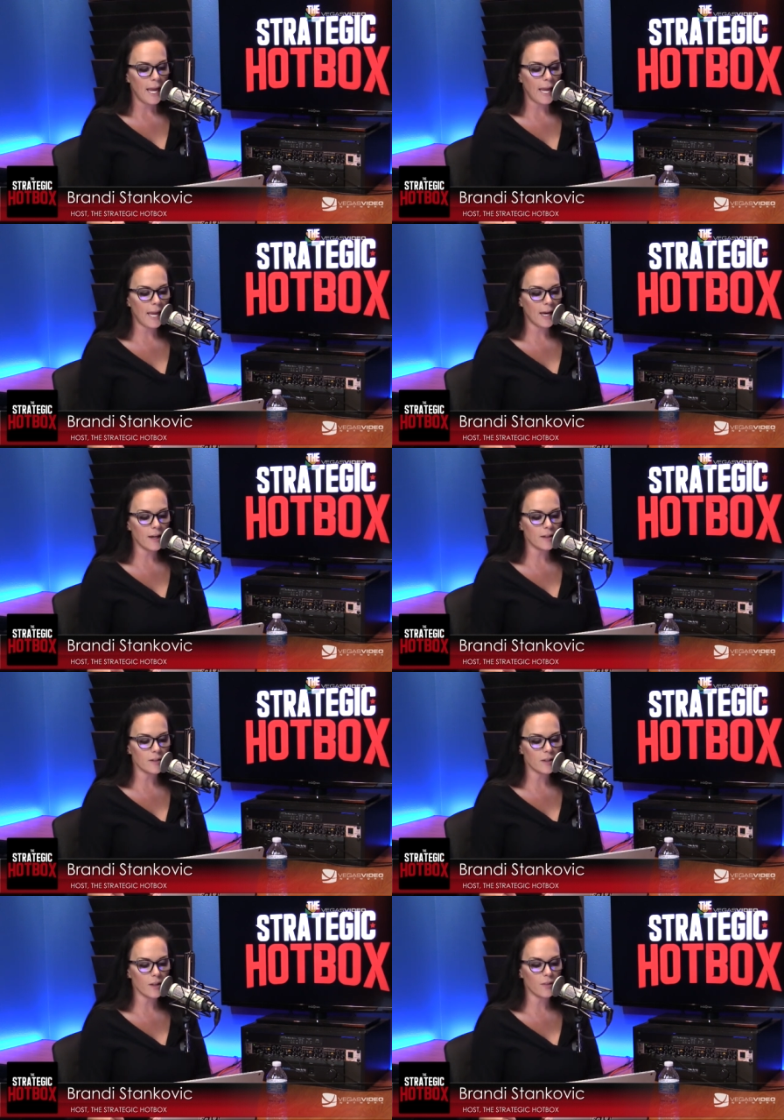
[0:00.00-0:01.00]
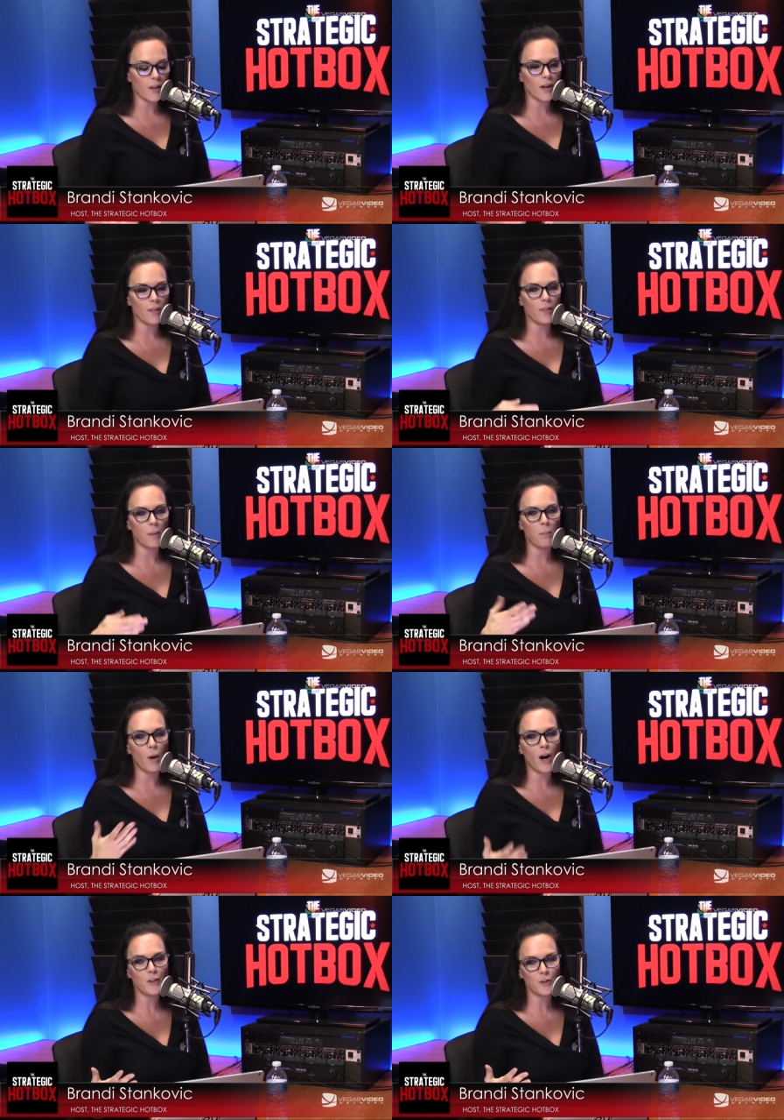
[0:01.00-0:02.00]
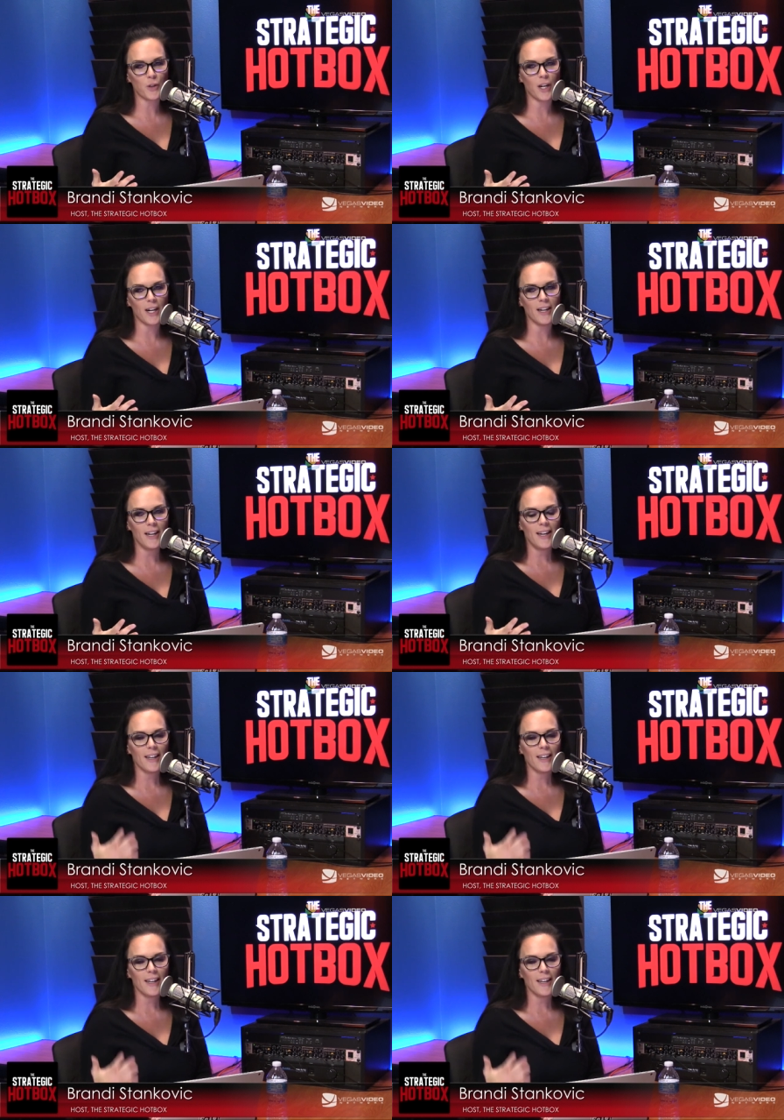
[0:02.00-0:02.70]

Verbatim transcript: And the, the mantra